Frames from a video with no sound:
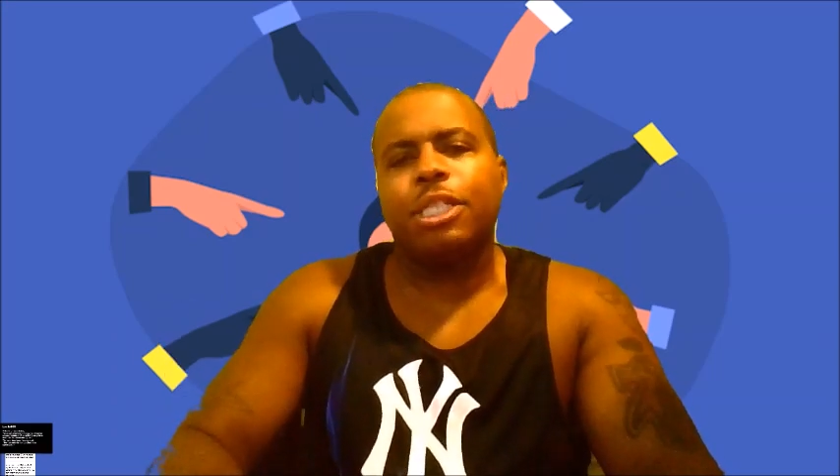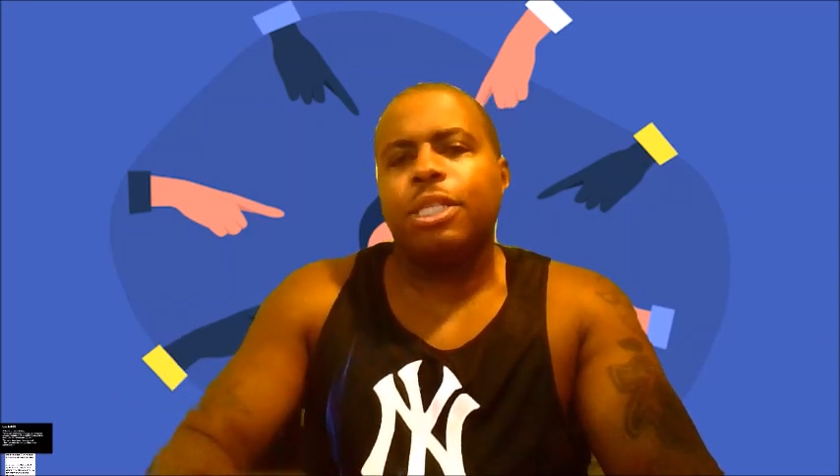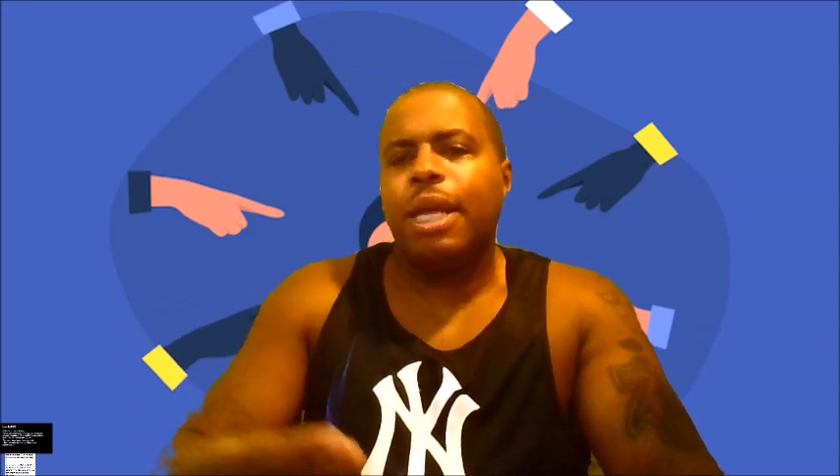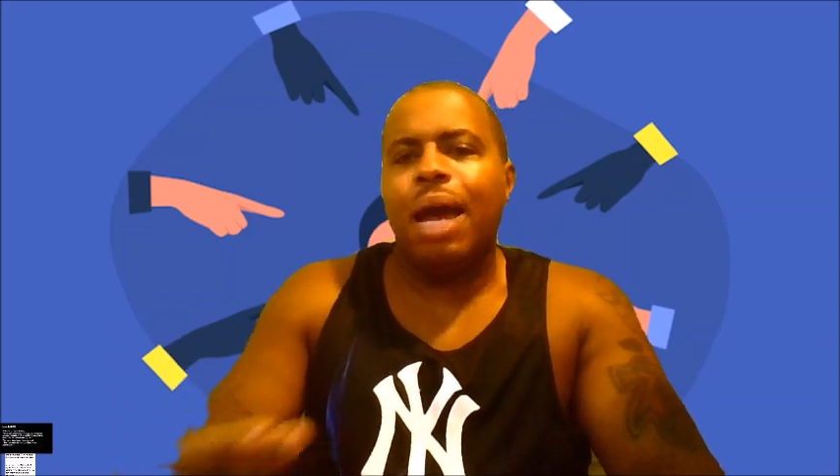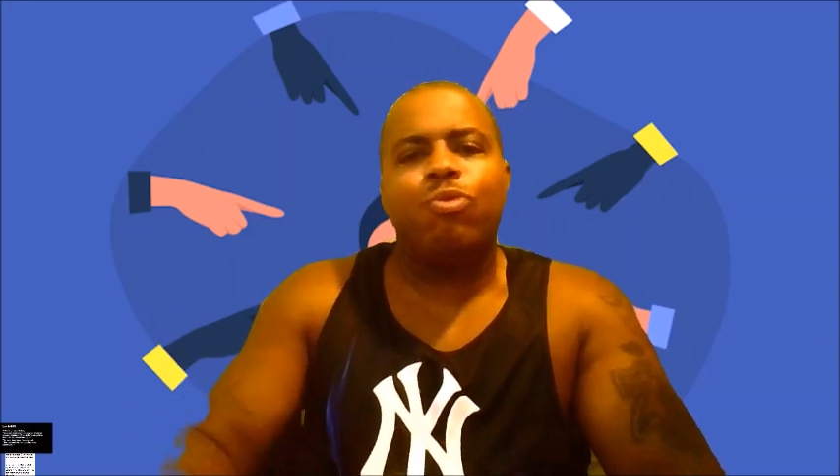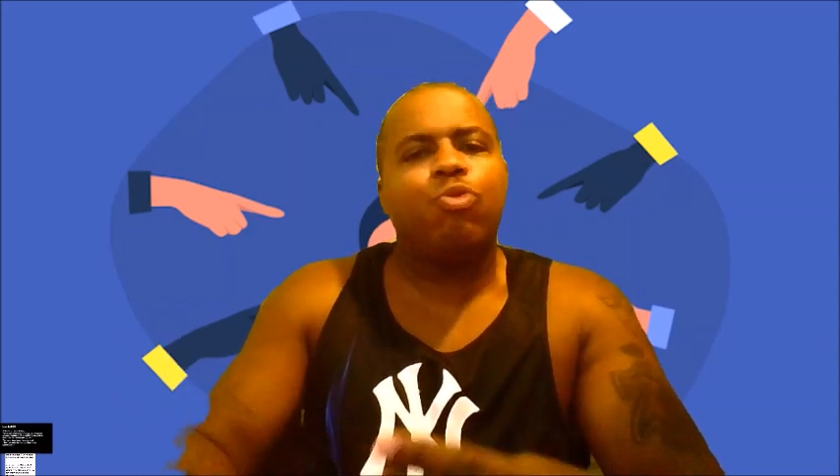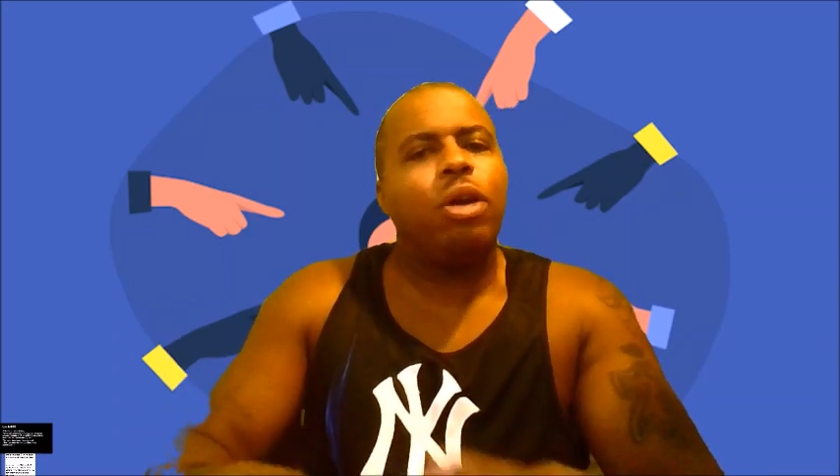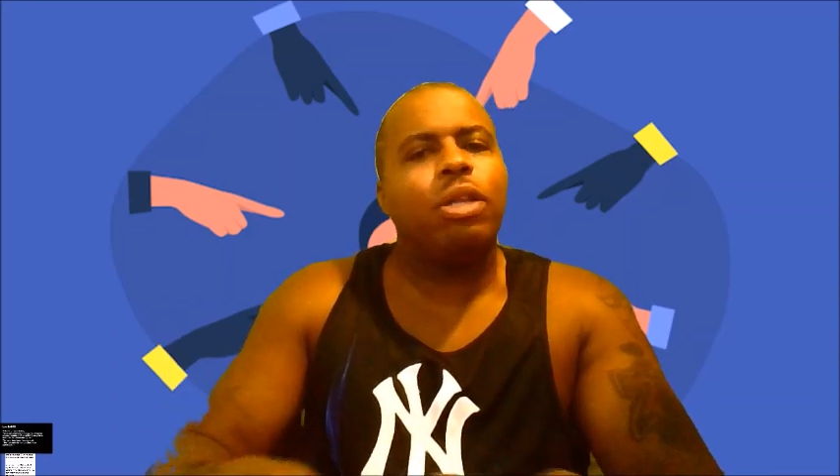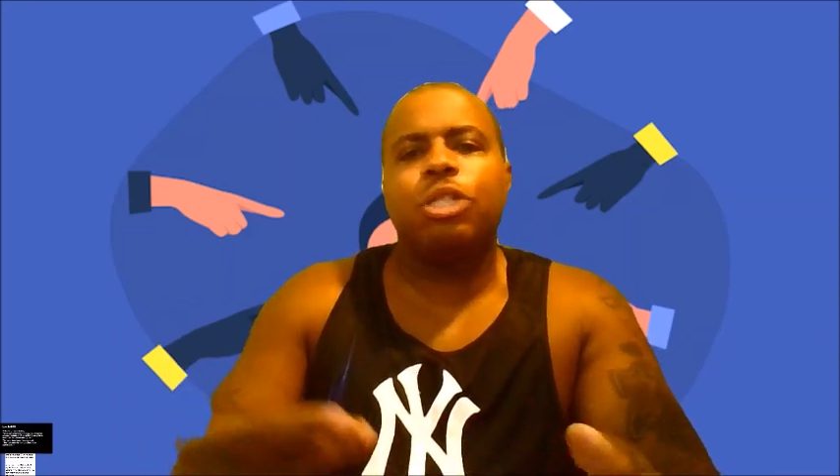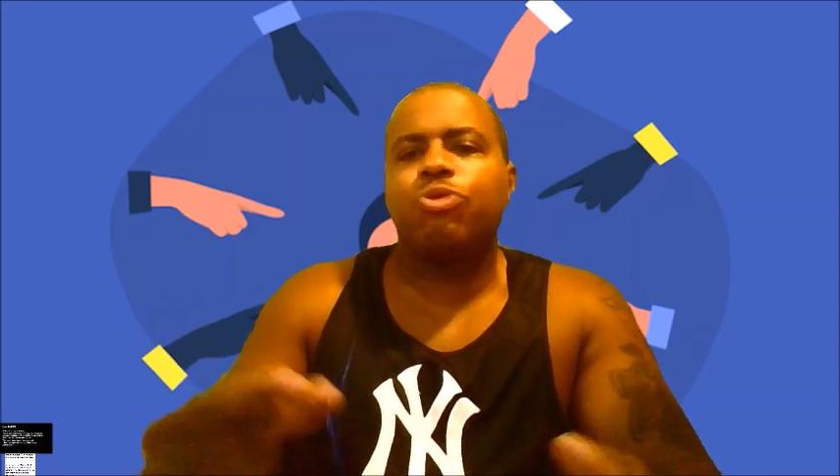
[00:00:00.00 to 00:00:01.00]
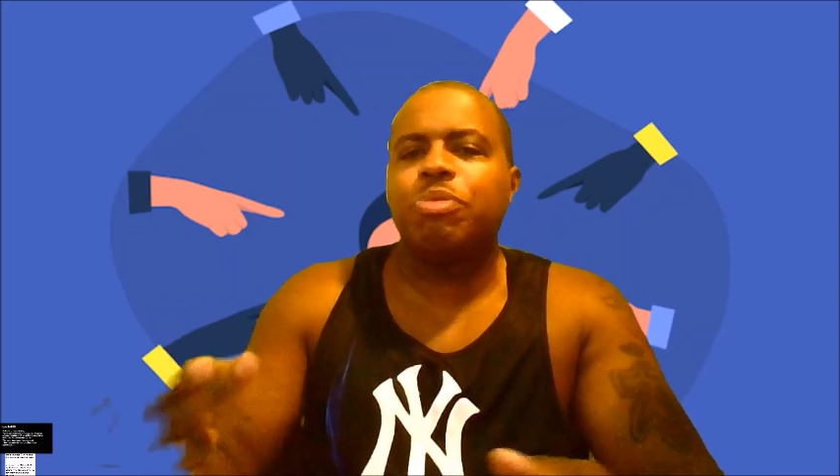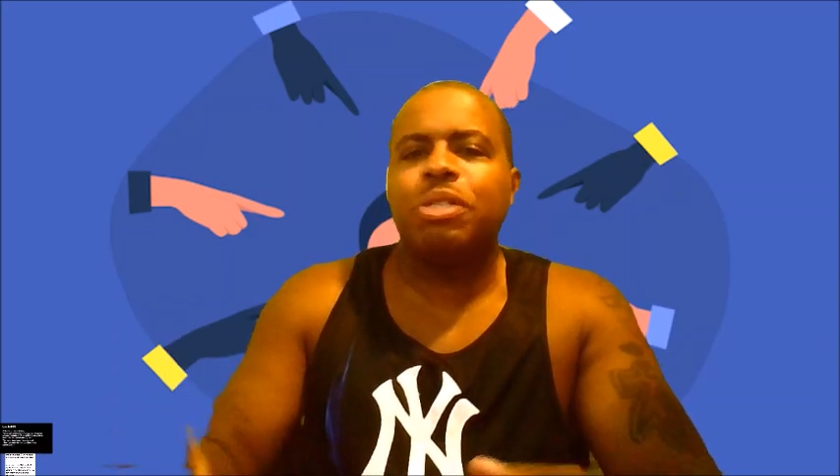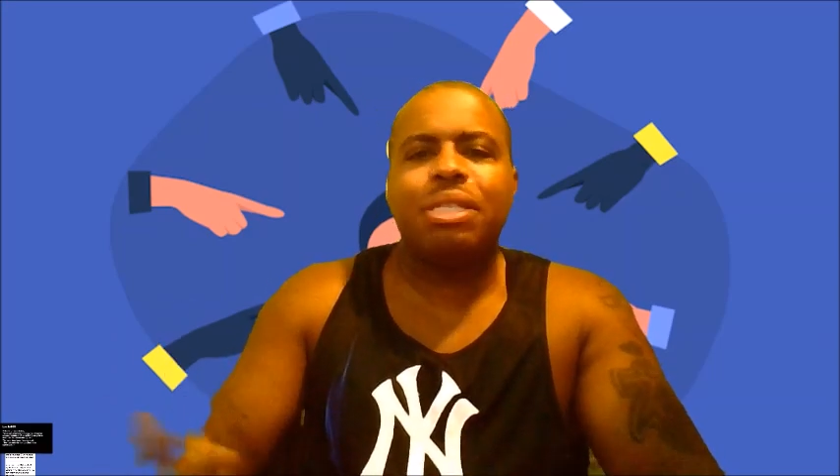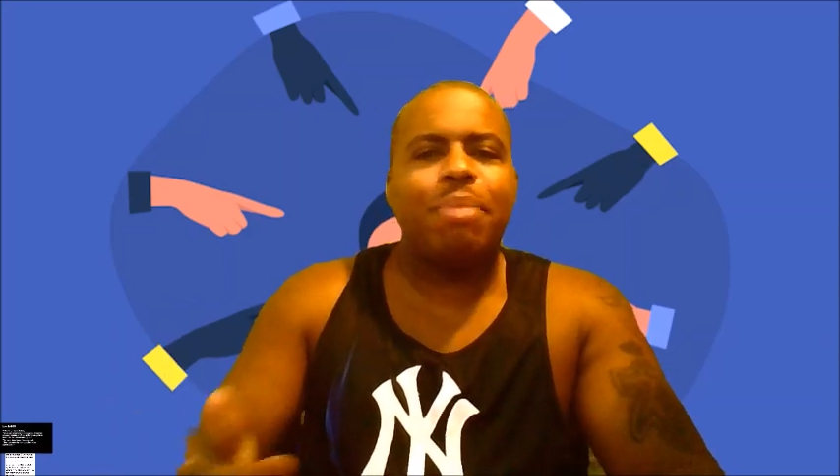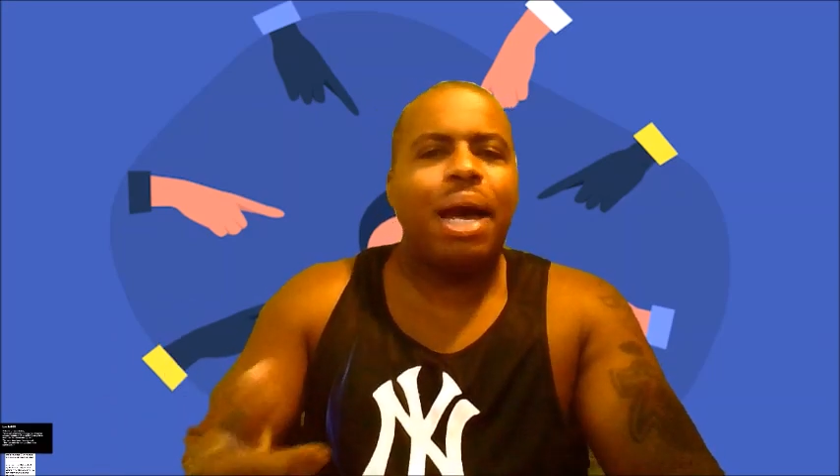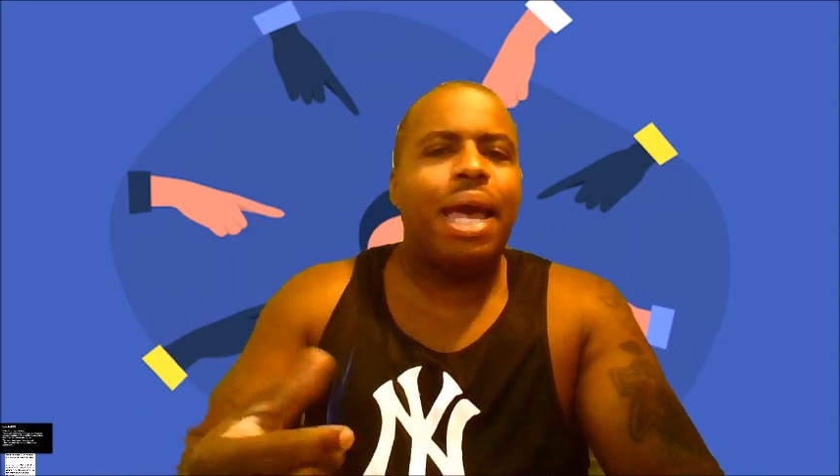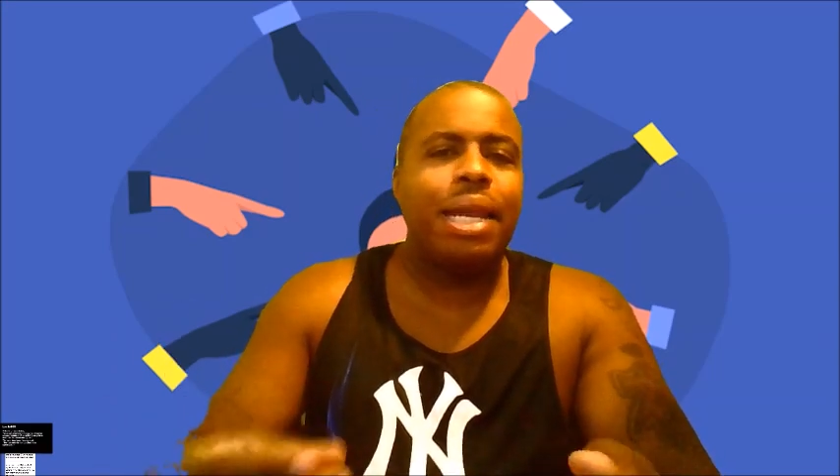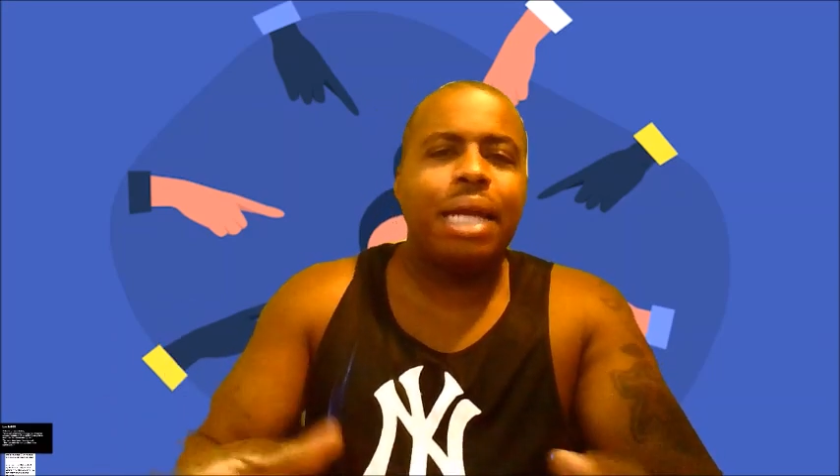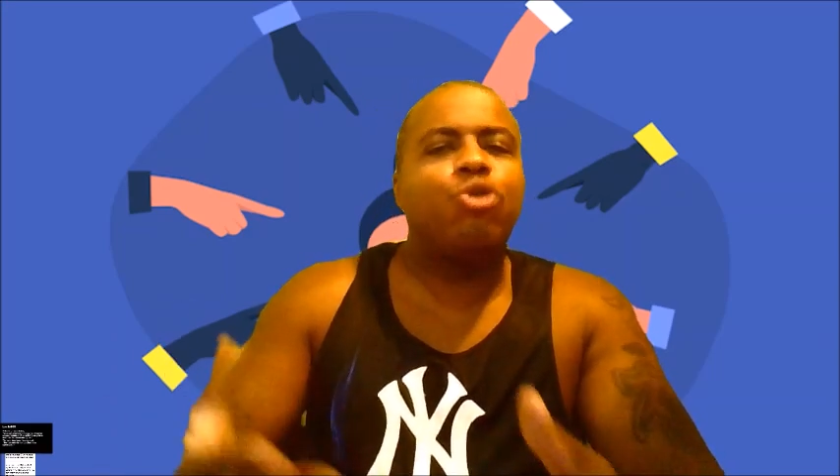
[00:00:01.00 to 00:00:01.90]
I should have all these scriptures in my head.